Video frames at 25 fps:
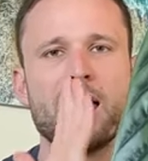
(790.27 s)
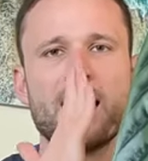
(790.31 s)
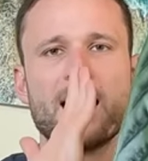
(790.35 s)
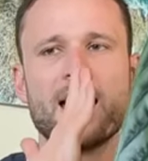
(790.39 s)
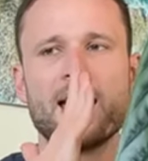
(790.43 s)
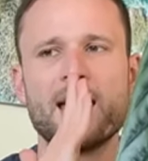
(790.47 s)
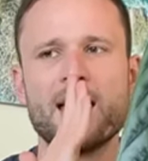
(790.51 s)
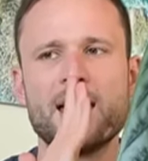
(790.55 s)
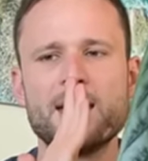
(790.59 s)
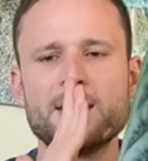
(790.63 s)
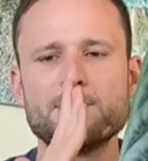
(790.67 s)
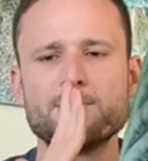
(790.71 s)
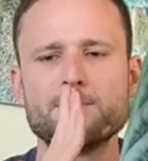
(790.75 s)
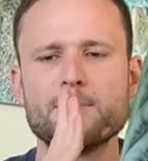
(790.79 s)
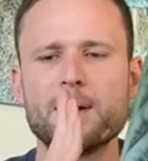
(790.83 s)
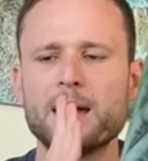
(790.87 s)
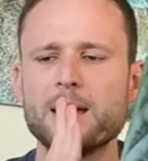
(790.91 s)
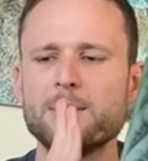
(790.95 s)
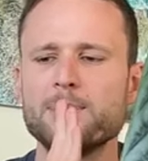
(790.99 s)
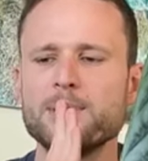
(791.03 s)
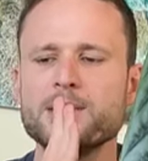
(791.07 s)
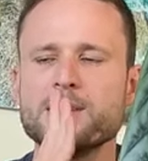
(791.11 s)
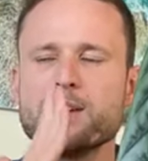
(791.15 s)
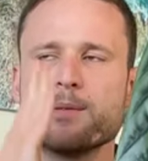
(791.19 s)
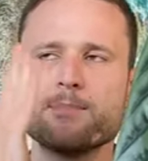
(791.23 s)
And
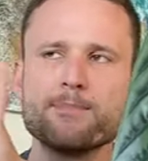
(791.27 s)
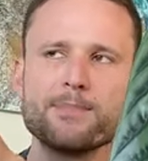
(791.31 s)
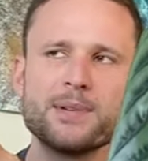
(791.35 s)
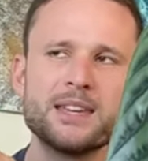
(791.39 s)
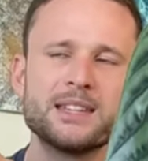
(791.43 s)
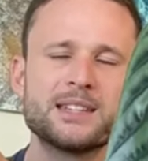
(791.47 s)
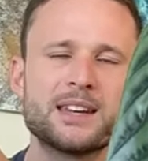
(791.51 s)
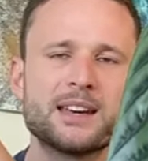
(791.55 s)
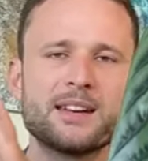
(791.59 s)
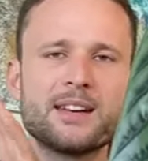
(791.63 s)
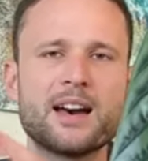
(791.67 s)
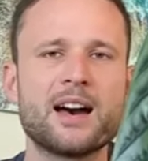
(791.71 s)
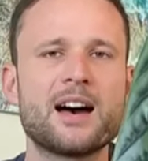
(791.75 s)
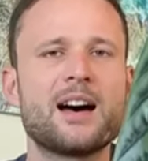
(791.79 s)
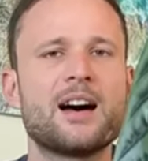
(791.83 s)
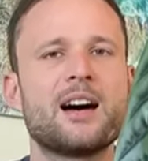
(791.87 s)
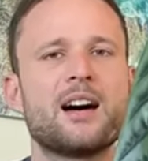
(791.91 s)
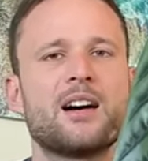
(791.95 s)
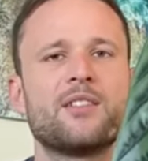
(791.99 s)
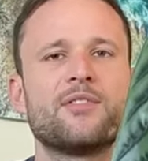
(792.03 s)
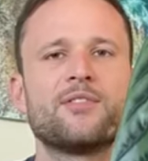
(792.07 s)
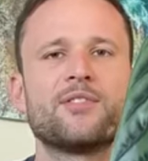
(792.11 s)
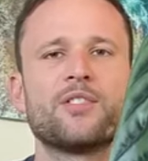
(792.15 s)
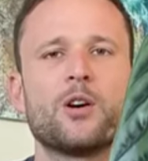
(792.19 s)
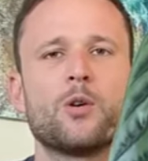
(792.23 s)
maybe 1.5
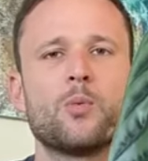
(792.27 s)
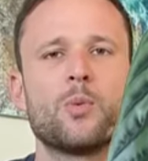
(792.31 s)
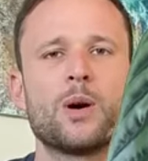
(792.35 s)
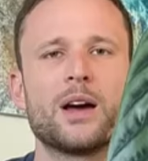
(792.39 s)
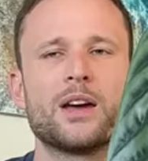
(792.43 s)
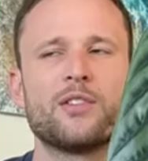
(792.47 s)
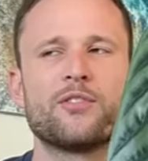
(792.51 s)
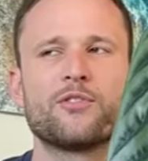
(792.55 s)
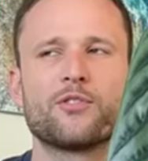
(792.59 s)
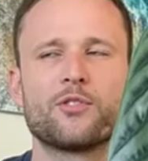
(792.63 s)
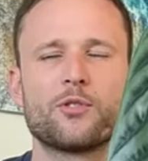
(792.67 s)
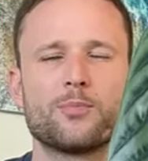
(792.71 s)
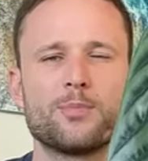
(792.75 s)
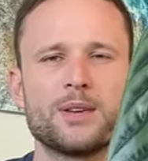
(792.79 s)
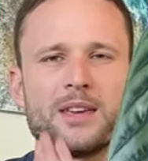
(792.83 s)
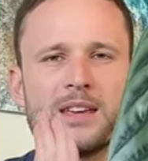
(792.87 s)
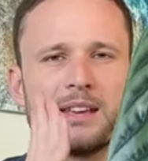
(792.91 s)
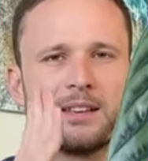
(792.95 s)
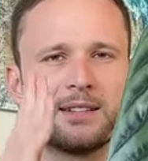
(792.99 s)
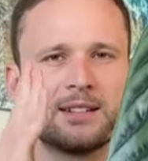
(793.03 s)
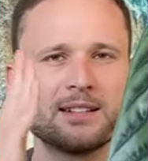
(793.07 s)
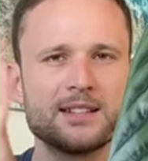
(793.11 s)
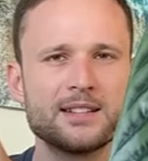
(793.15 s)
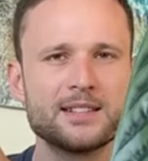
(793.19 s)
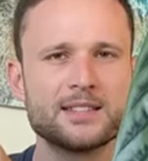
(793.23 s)
meters away from me
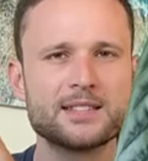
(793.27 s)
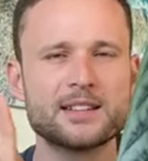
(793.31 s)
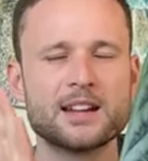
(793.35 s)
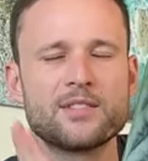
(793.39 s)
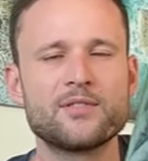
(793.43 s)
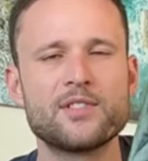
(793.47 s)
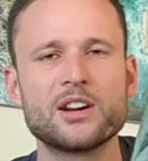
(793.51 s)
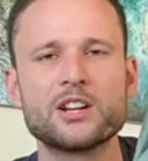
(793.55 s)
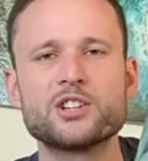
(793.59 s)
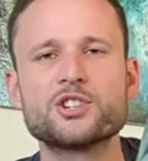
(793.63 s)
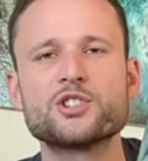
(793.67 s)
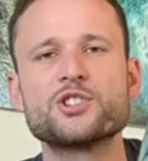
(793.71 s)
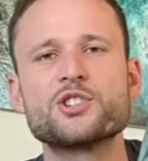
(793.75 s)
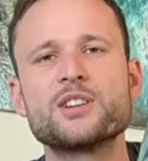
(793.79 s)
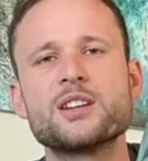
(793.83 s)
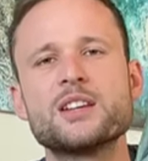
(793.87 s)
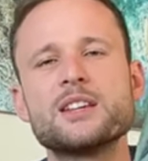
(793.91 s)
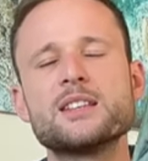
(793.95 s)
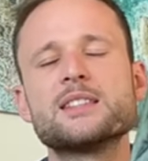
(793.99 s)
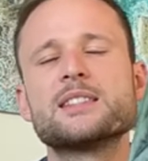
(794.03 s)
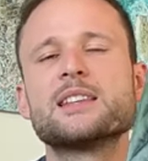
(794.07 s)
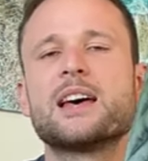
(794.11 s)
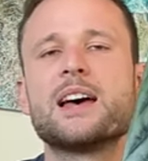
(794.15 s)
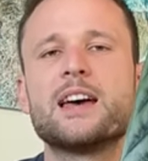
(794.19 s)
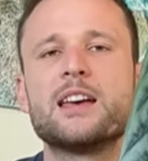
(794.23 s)
in this direction
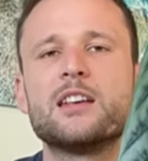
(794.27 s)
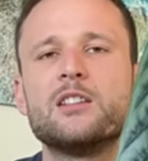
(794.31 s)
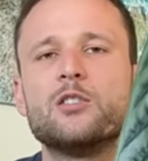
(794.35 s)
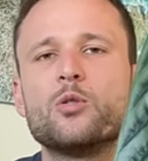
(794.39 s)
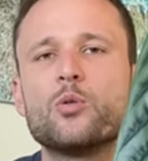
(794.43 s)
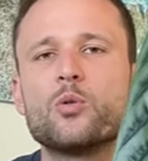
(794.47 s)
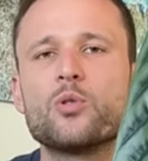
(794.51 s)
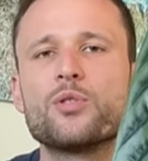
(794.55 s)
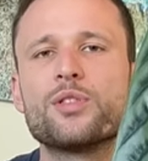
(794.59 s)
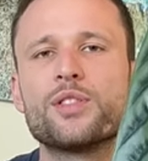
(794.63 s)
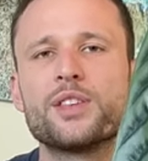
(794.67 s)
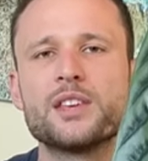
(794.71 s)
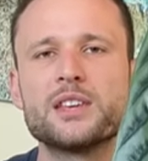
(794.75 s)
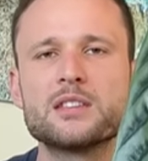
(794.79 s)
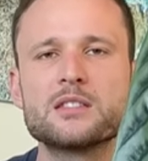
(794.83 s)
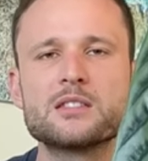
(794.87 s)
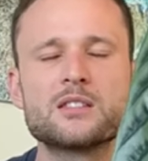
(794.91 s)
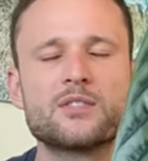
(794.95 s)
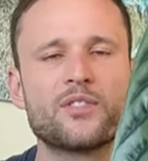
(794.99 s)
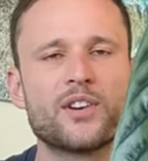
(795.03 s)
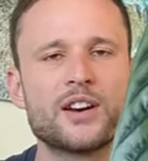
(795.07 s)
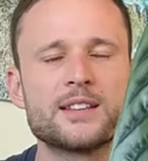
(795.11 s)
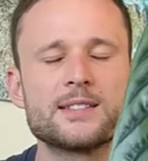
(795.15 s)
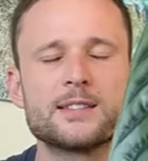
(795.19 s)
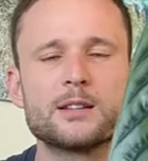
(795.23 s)
is a northeast
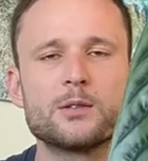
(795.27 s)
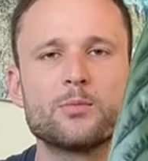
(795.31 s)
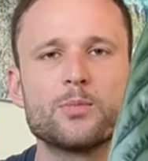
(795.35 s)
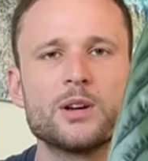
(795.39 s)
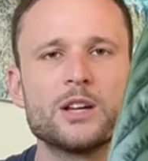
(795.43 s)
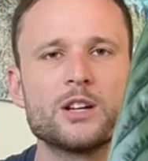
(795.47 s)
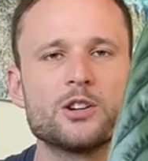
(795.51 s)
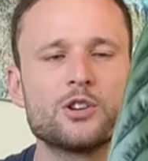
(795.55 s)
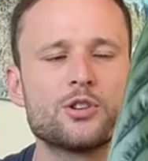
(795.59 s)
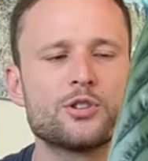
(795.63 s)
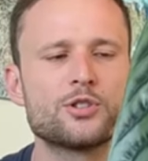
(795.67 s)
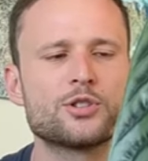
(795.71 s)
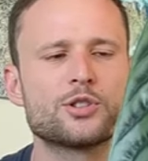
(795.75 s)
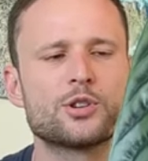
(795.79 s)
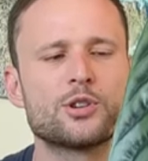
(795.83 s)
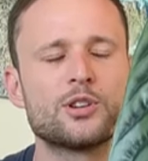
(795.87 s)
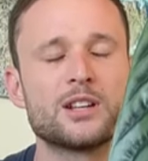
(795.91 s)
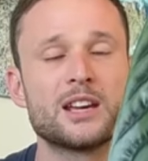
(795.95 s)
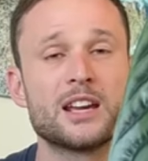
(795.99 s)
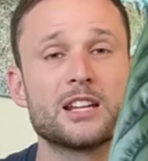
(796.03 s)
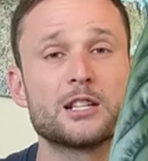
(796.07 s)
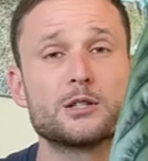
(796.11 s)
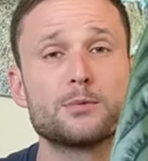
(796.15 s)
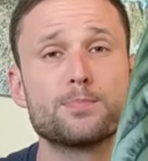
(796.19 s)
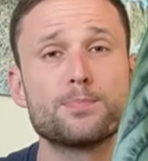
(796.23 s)
facing window. So it
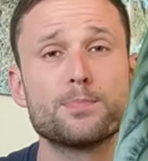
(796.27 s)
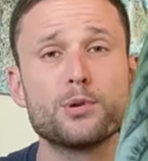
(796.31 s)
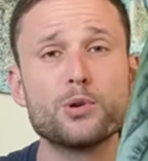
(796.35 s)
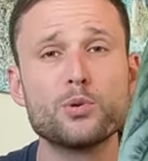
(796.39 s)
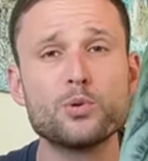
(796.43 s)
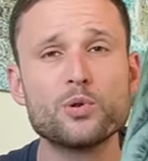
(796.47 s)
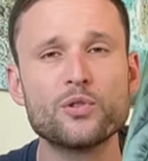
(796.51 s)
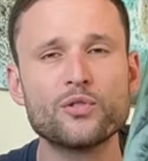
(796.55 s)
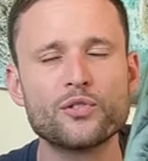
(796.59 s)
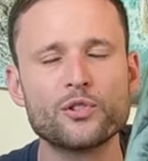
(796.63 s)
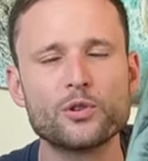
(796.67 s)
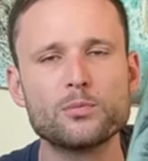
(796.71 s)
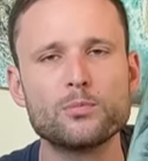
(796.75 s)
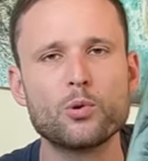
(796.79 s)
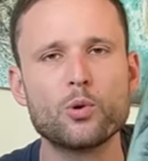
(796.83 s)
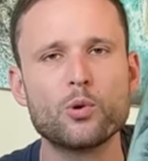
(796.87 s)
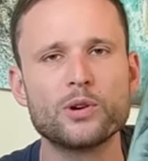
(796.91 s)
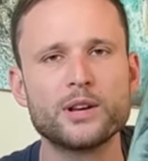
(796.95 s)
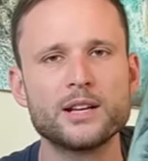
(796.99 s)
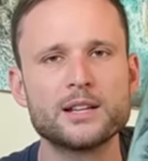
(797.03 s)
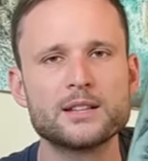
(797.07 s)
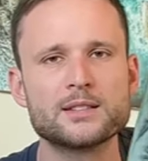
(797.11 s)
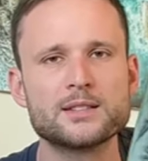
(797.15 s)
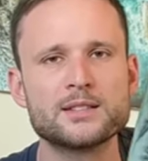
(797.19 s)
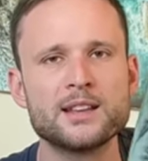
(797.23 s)
gets beautiful
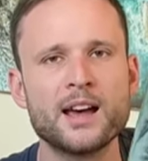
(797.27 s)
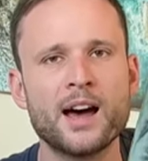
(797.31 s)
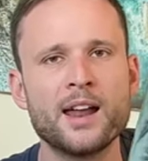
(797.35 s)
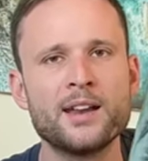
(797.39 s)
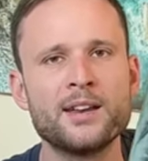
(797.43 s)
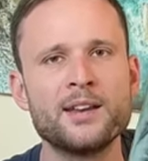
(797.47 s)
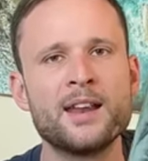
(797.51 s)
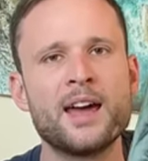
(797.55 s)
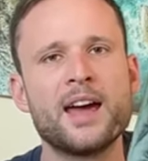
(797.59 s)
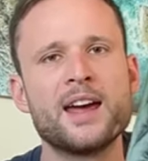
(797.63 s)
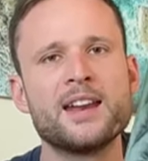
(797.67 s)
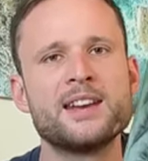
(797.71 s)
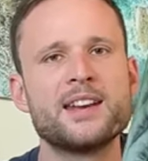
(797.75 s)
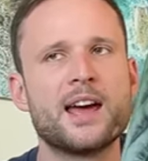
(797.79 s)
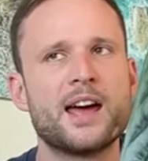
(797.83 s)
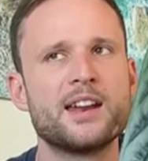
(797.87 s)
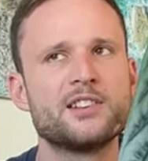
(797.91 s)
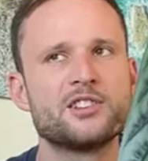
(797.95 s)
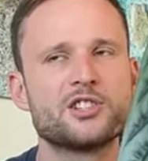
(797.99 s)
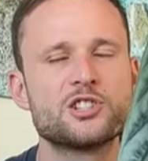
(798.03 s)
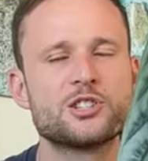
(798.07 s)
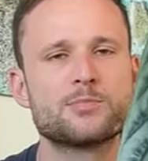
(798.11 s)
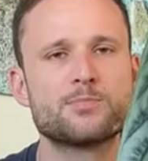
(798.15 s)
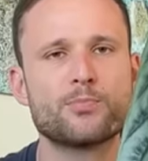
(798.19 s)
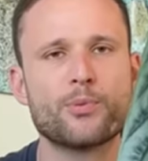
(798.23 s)
morning sun and then
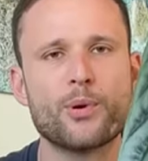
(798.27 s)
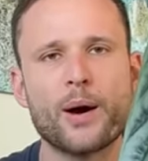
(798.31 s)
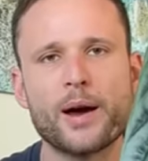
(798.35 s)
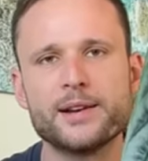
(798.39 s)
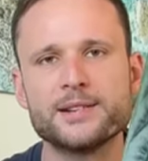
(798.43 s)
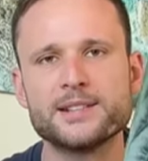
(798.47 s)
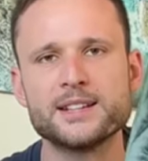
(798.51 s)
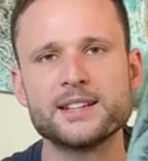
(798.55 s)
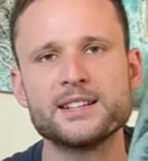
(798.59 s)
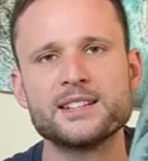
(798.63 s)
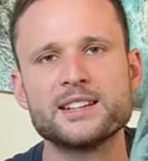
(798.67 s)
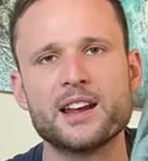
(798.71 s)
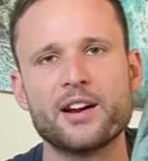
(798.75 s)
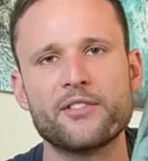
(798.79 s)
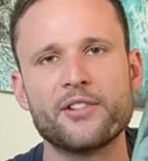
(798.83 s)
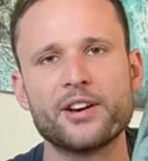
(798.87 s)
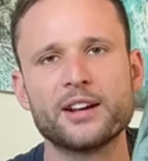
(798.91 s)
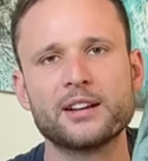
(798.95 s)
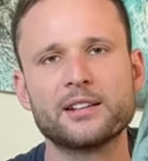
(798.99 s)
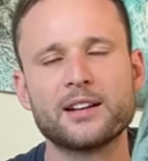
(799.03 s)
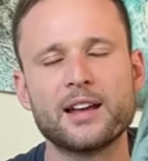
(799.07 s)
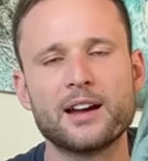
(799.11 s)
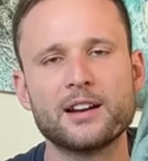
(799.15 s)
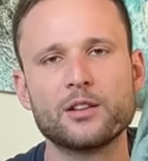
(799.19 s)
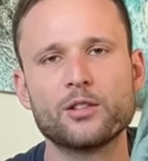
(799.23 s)
just bright
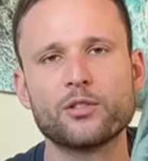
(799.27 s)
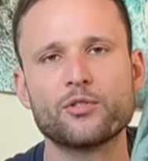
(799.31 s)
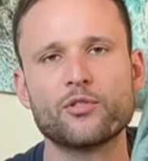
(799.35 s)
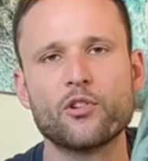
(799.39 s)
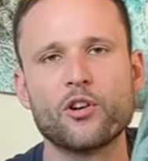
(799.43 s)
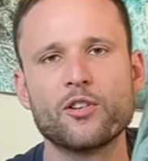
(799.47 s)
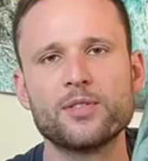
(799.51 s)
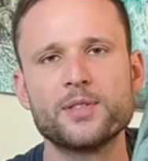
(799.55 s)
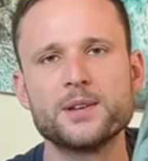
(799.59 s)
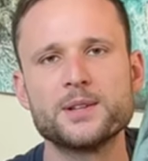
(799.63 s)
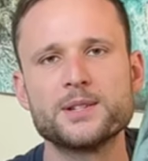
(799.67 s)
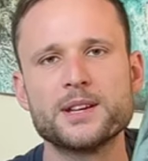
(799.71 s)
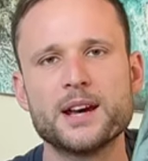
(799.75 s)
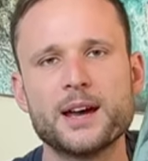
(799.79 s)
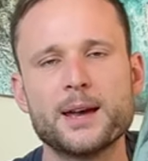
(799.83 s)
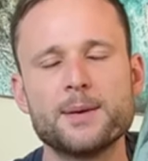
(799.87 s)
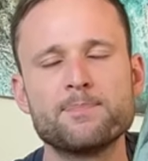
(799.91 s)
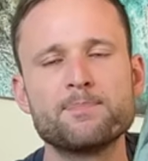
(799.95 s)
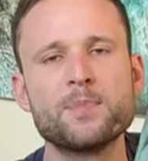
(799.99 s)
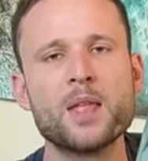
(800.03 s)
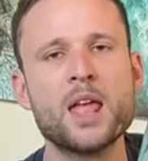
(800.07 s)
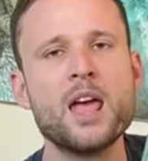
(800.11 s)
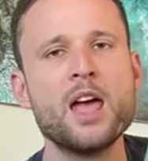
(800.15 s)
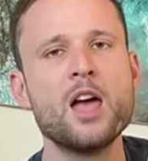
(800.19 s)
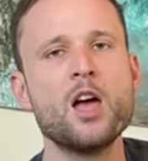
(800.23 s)
indirect light throughout the day.
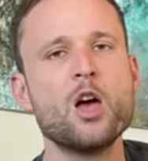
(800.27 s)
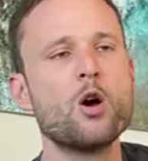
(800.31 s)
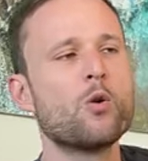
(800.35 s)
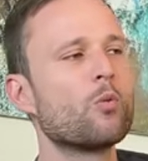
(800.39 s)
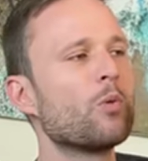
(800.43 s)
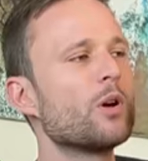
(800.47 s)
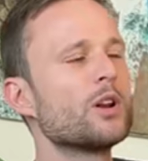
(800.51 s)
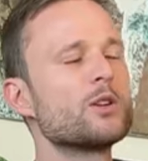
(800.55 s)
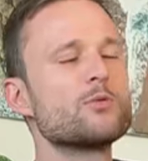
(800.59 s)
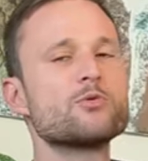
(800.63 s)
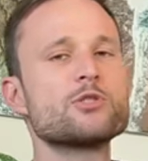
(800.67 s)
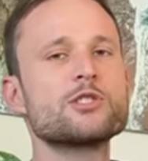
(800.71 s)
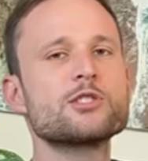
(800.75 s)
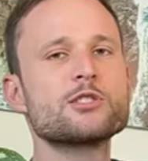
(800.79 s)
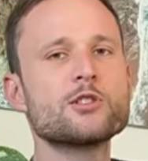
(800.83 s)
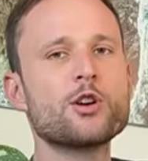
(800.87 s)
When it was